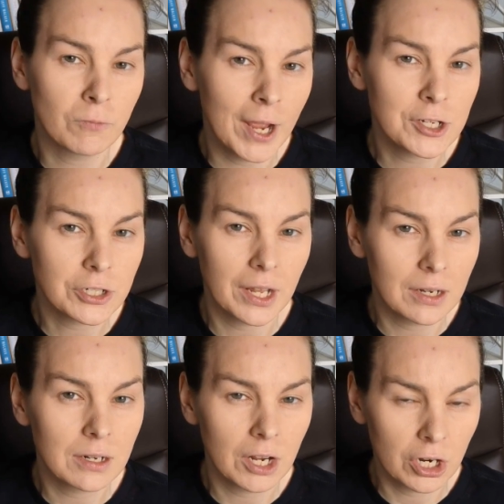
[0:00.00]
rendered
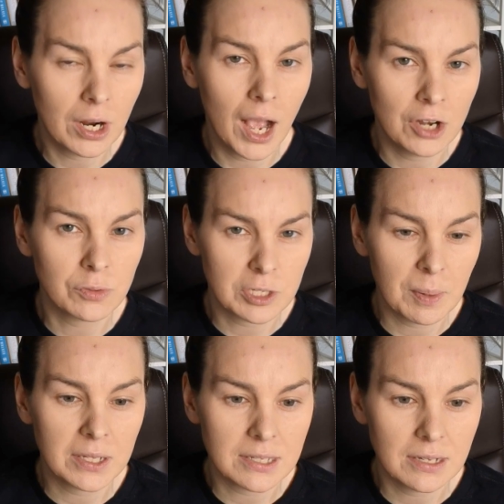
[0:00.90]
her
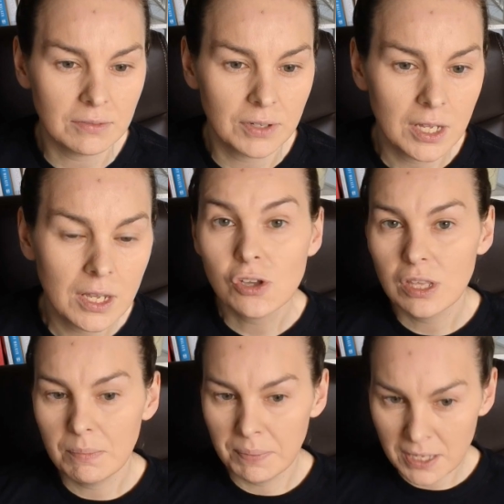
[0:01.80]
unresponsive. So
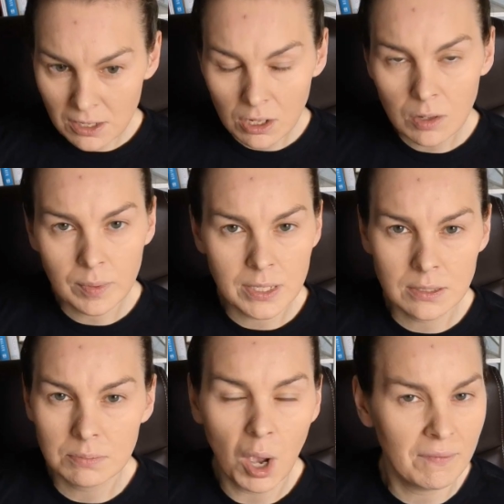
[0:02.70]
the appeal
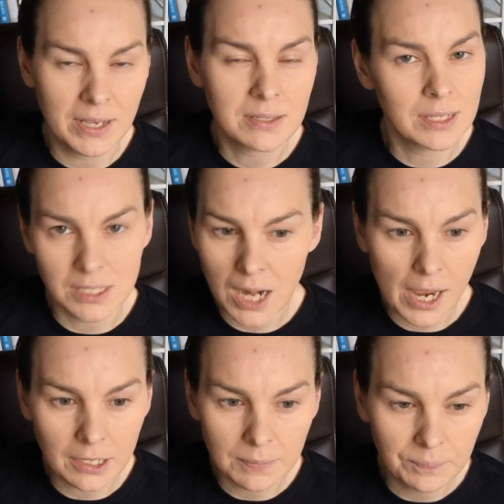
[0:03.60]
was obviously
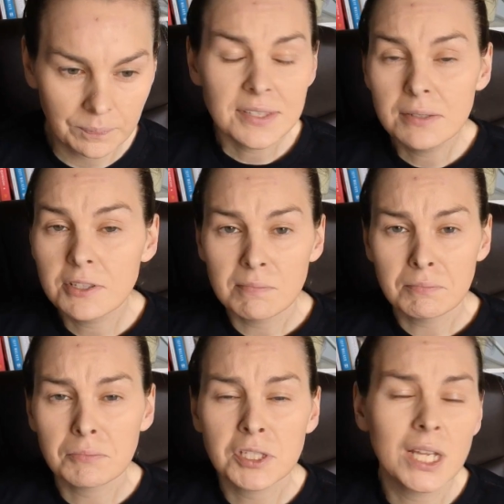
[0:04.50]
denied. This is
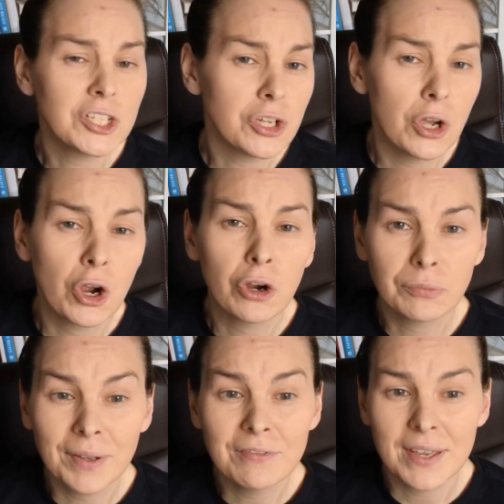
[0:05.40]
such a
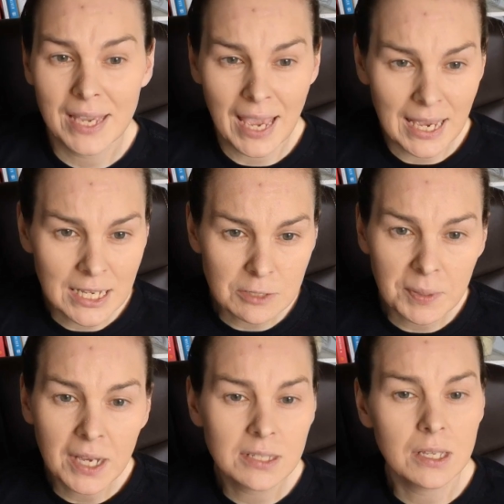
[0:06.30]
horrific case
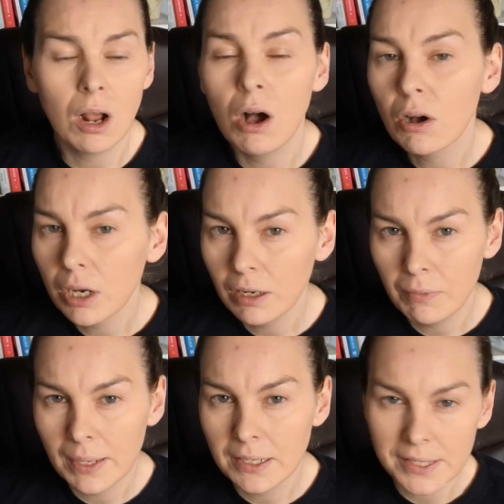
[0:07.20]
because it all could have
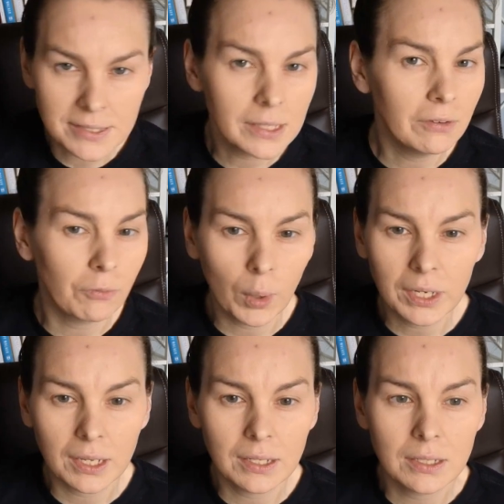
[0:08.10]
been easily
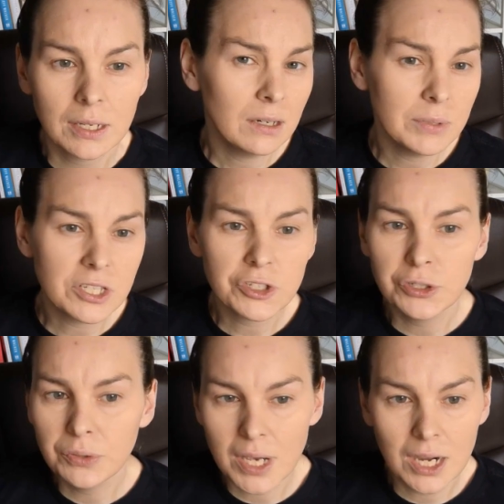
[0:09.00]
avoided. Hannah was
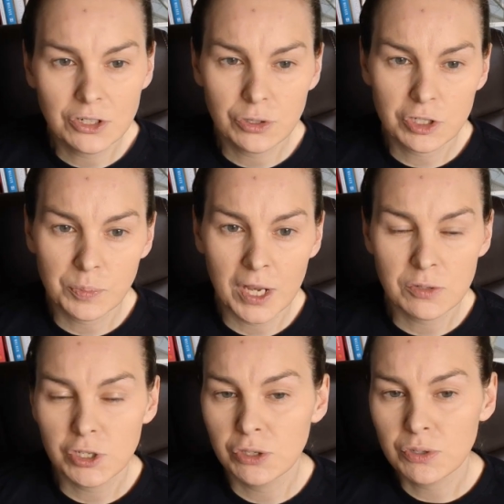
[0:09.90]
too young to express
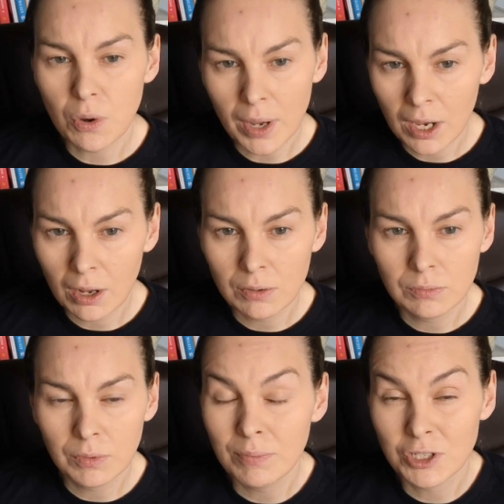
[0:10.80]
what was going
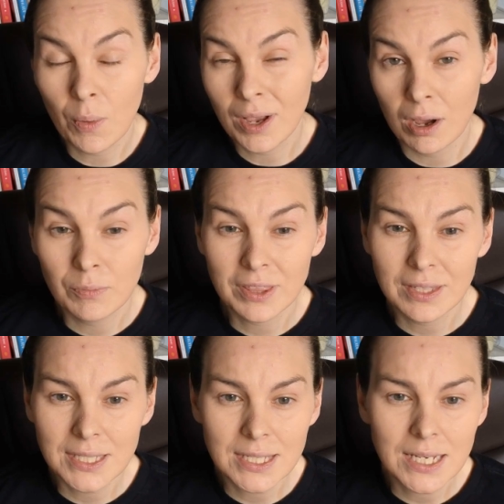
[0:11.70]
on with
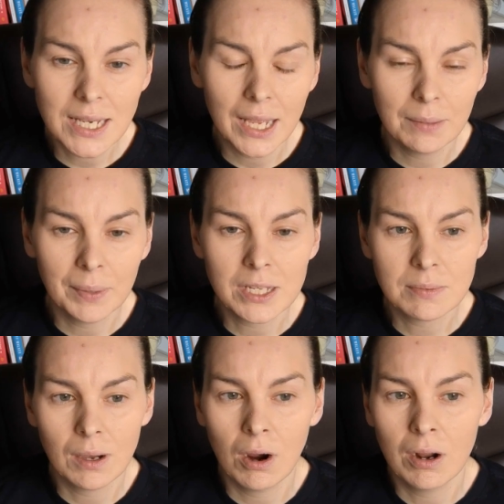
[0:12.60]
Lindsay, and it breaks
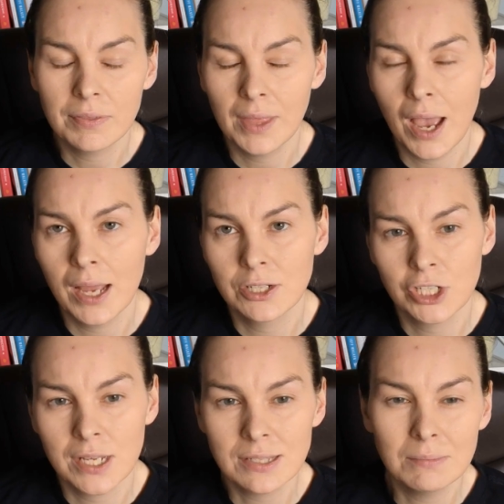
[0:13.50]
my heart that
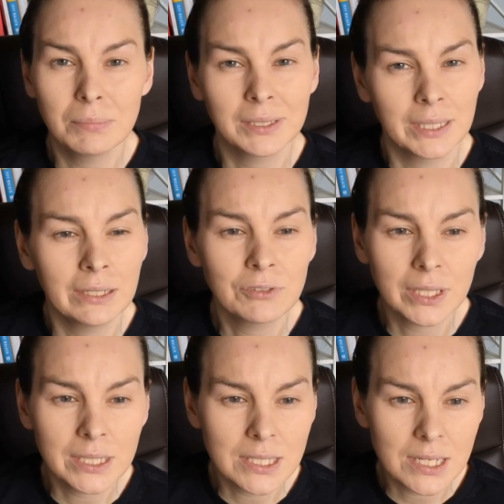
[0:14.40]
Jason believed
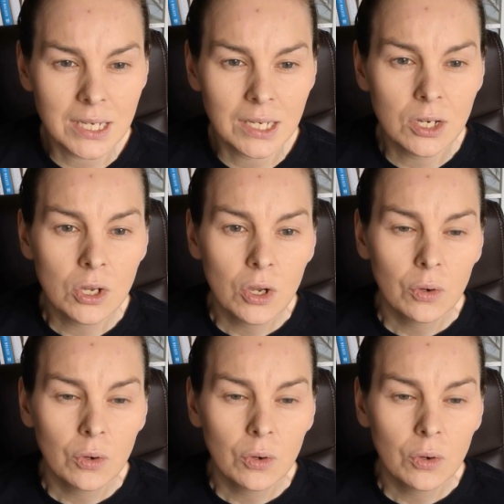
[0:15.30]
Lindsay